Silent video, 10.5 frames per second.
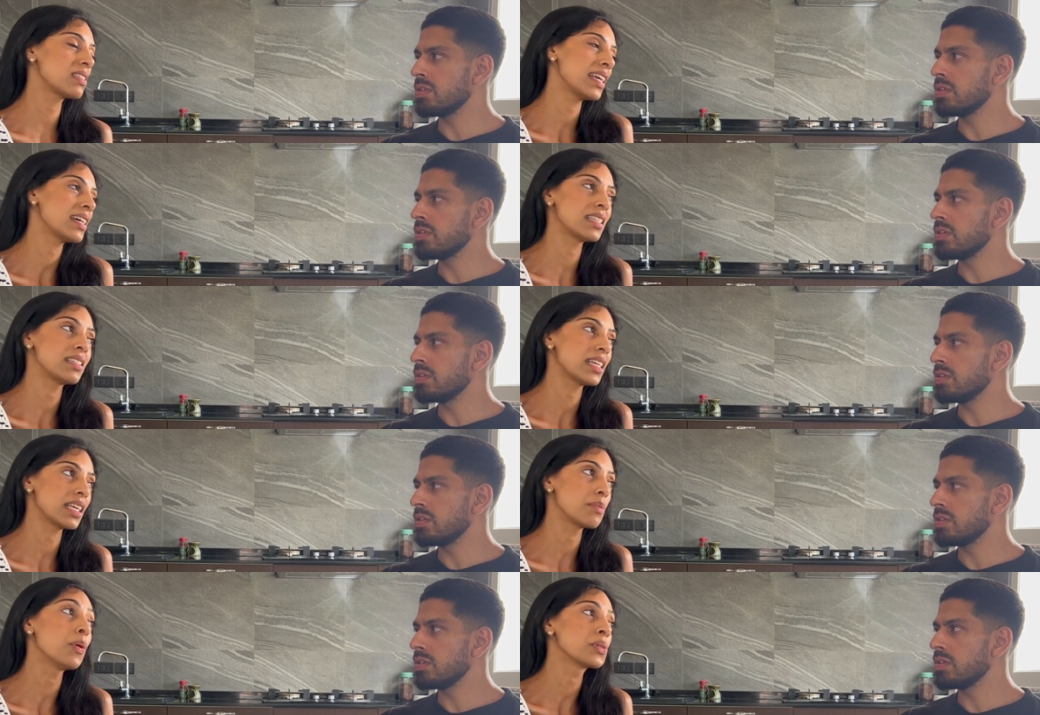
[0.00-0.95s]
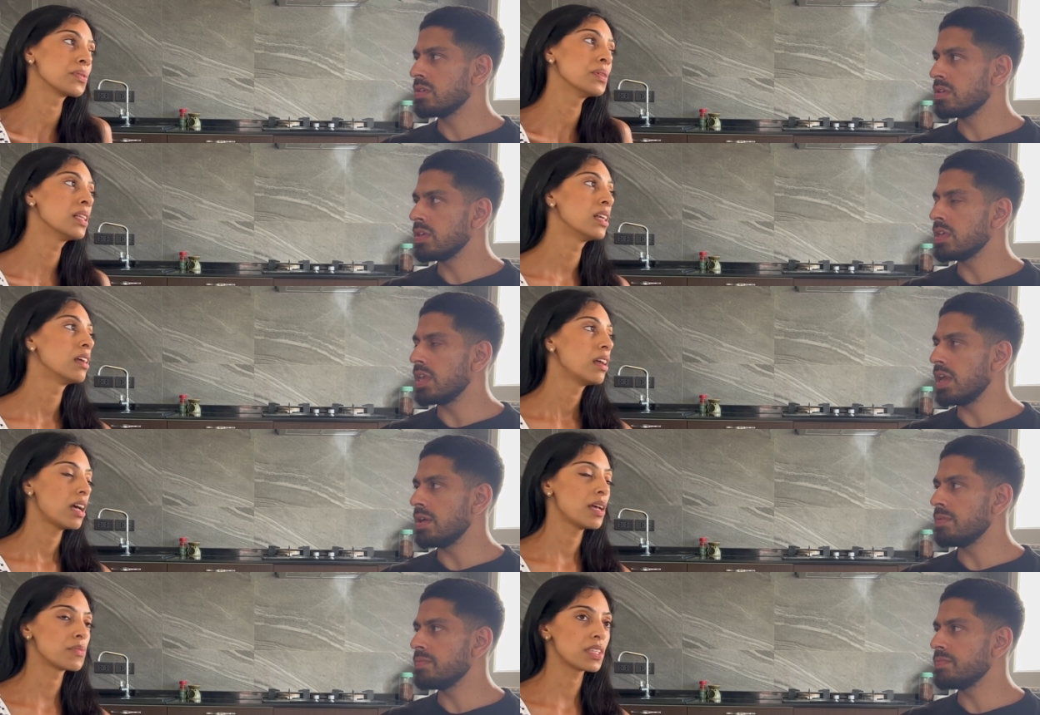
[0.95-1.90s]
Speaker 1: see i didn't take the bottle yeah
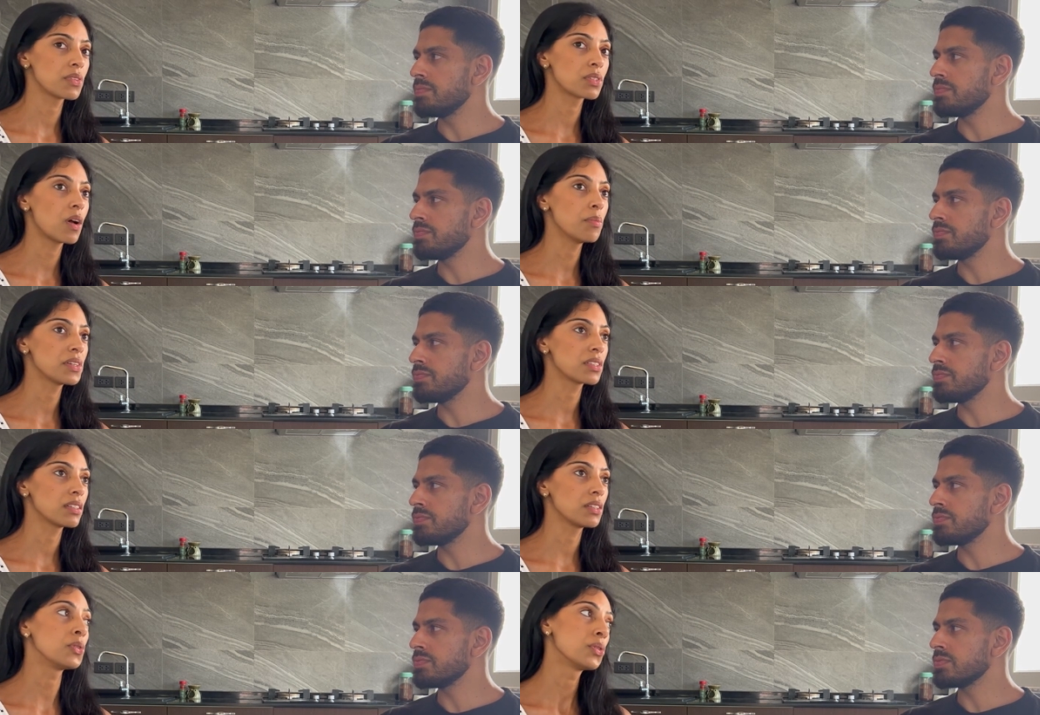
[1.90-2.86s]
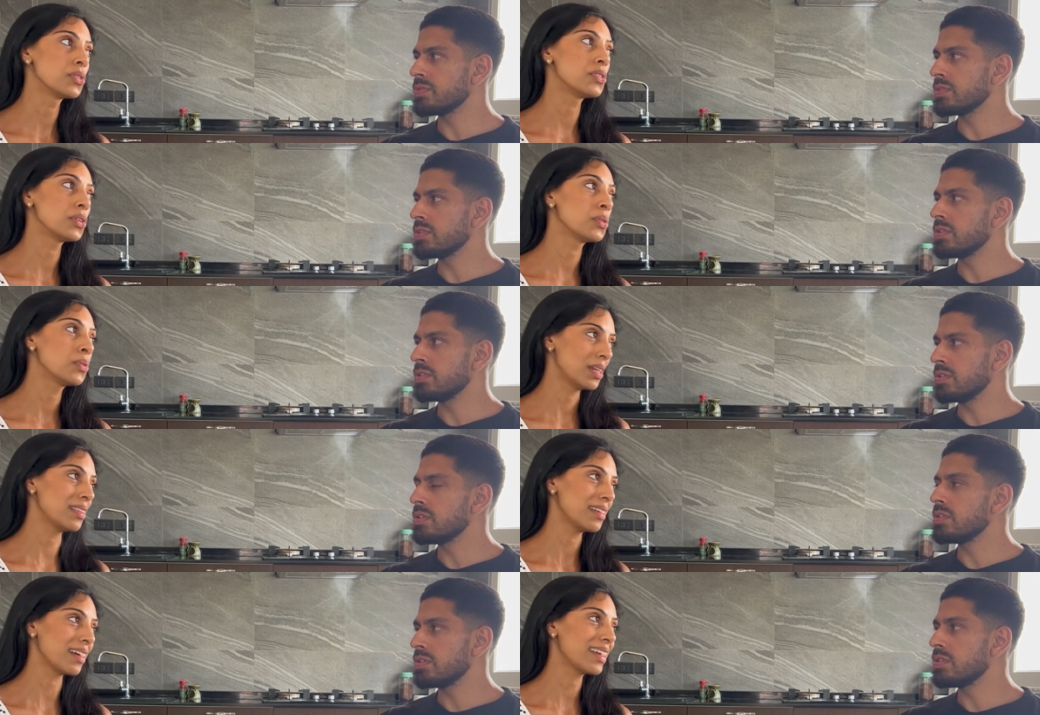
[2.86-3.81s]
um, so there's not much that you could do in
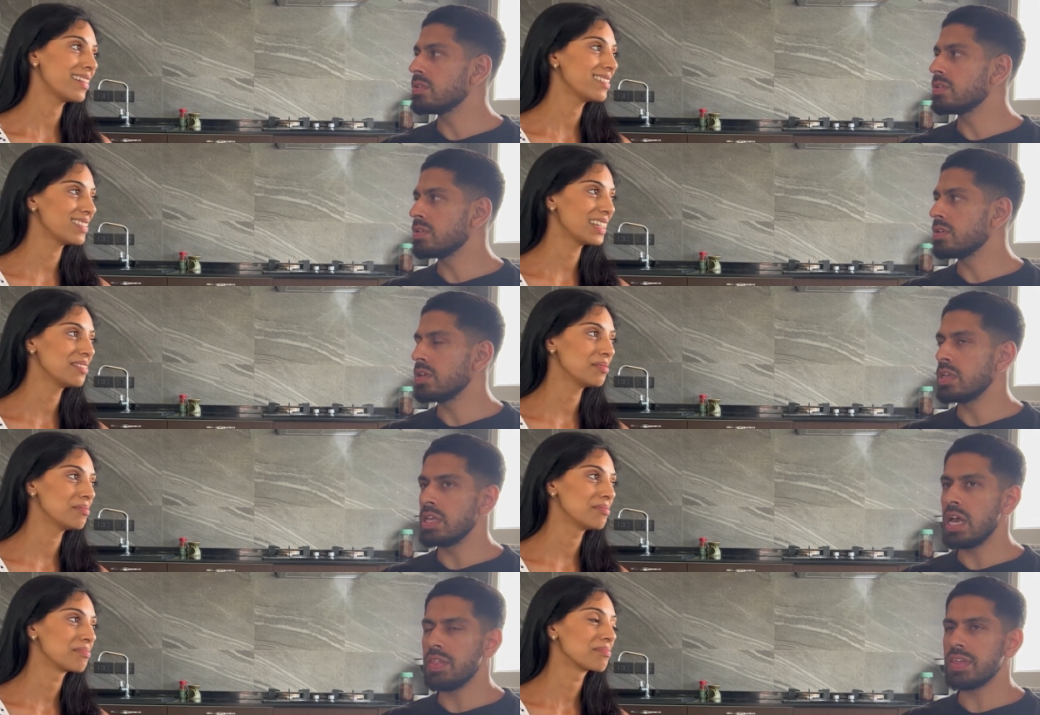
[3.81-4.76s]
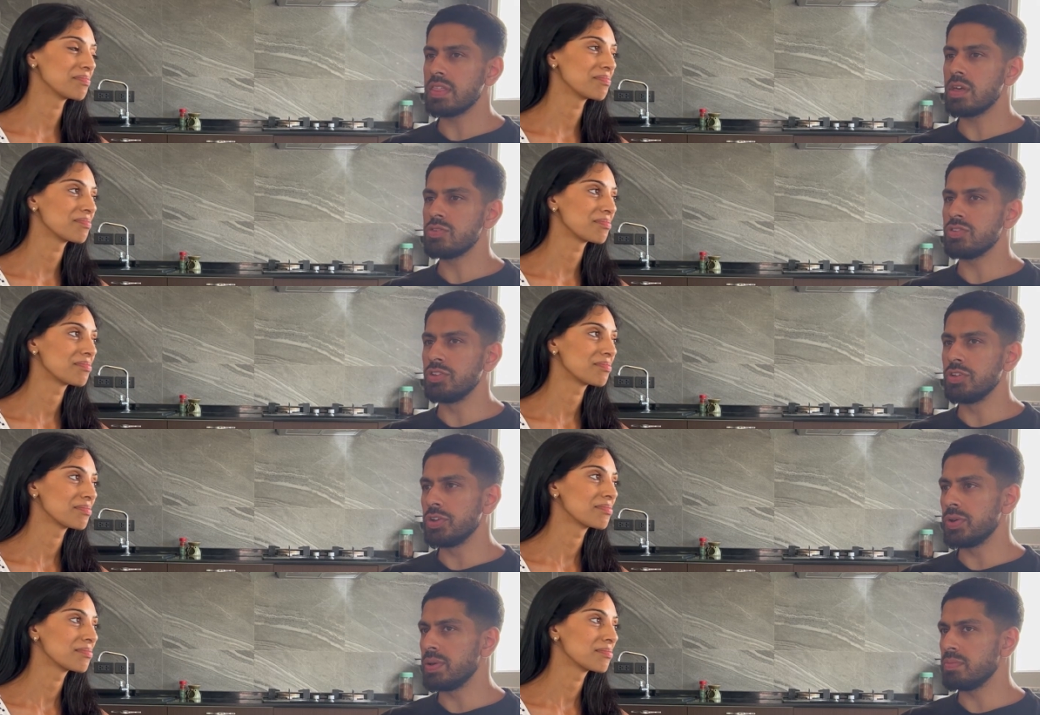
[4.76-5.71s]
the night right
Speaker 2: yeah i think those who do
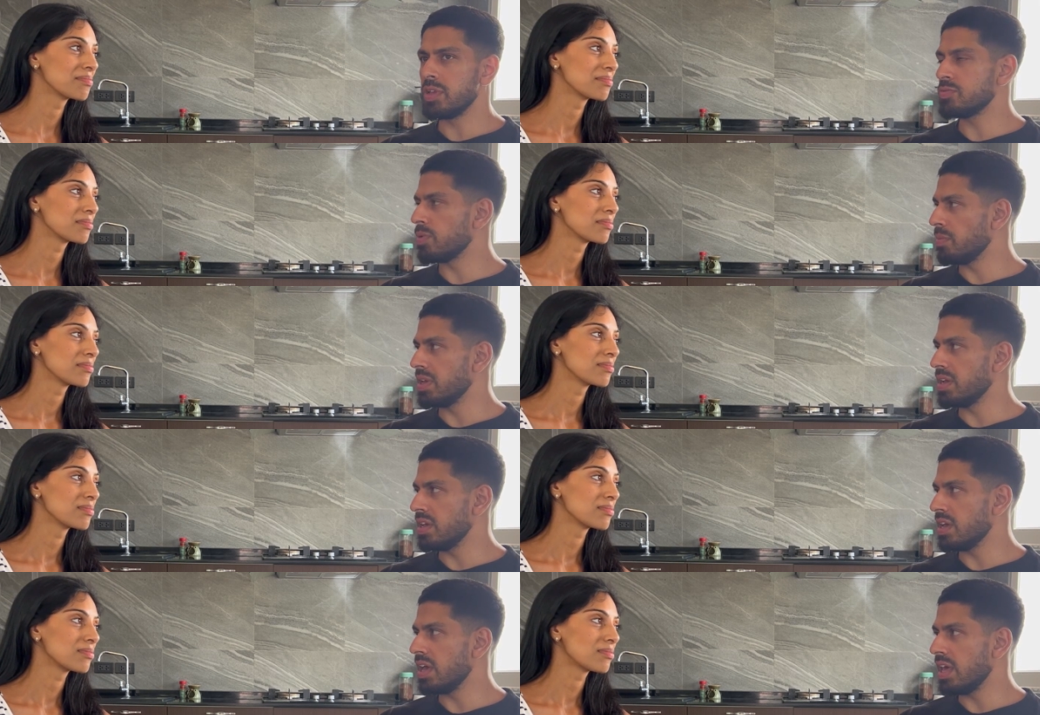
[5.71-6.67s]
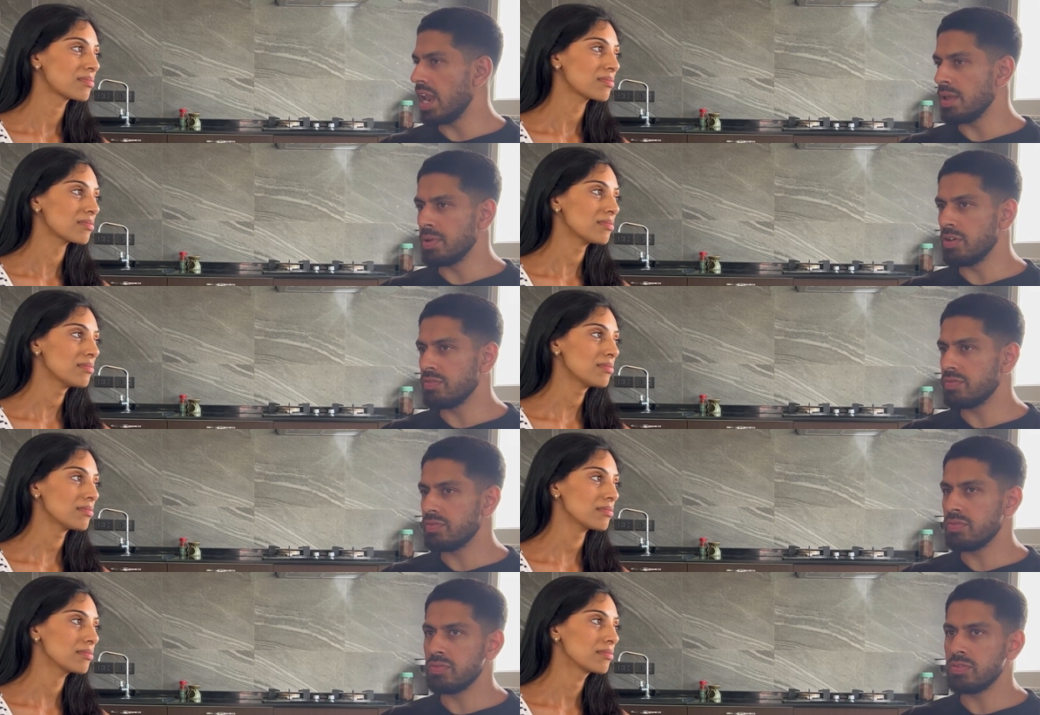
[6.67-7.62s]
do it it's probably an element
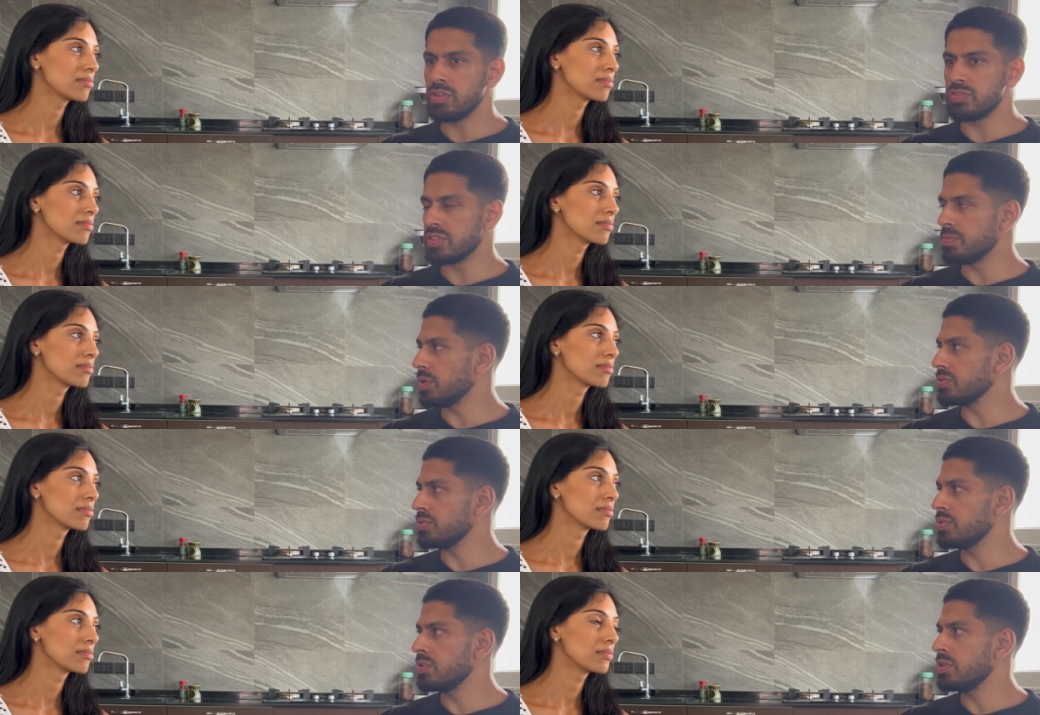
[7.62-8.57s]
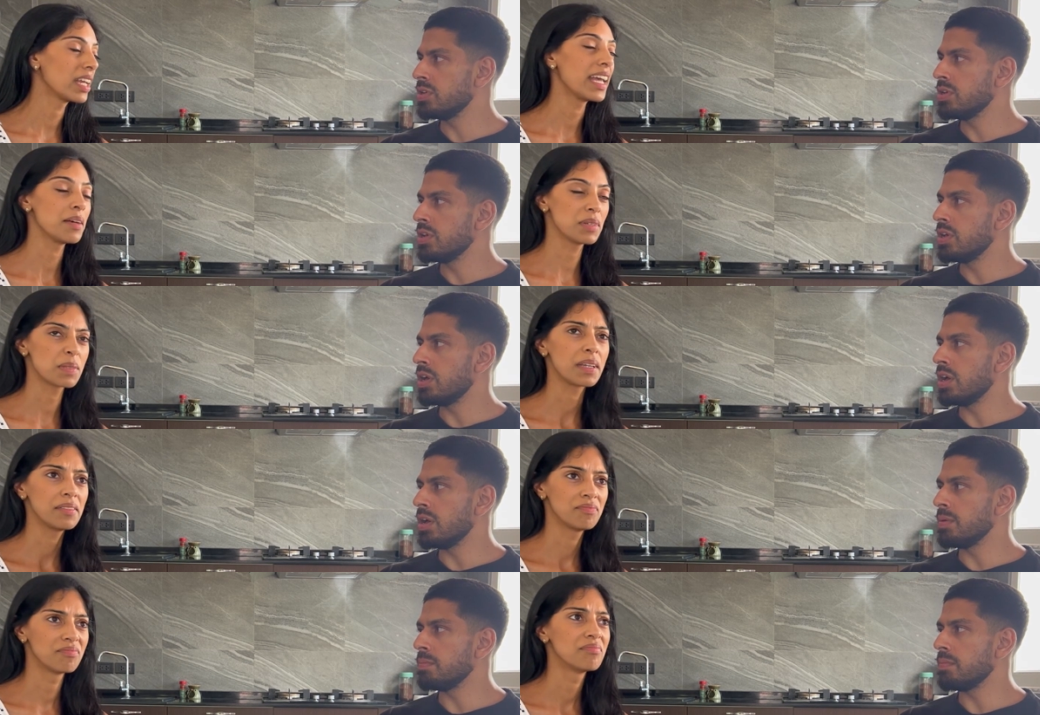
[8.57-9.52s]
of using the bottle
Speaker 1: yeah it must be
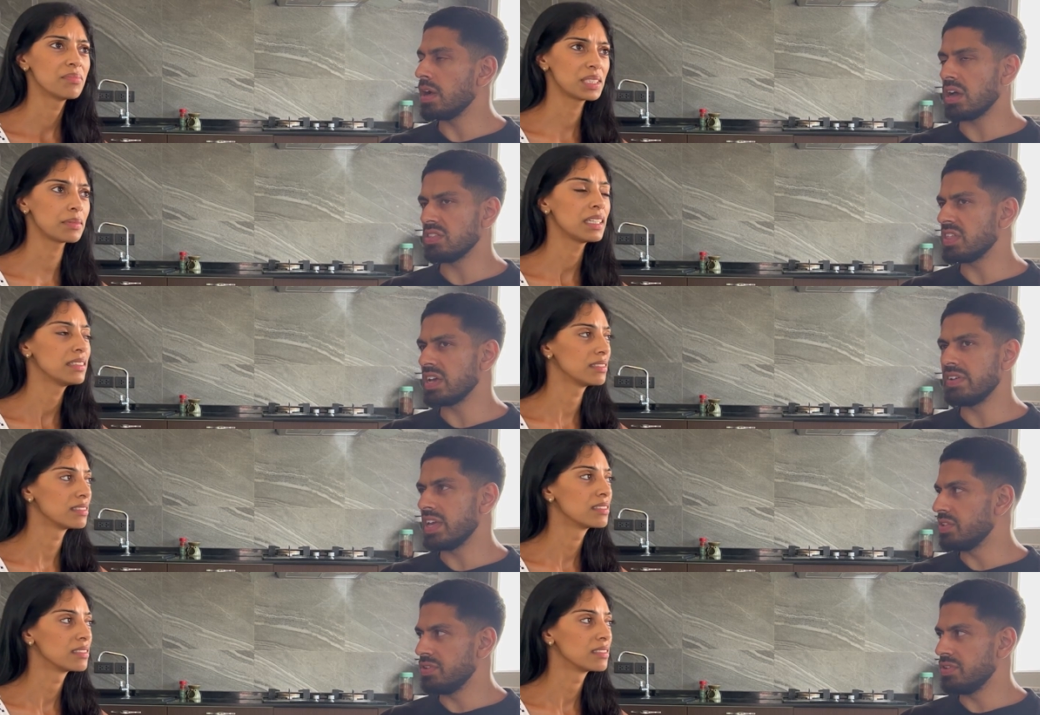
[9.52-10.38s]
um, must i can't be. think
Speaker 2: of any other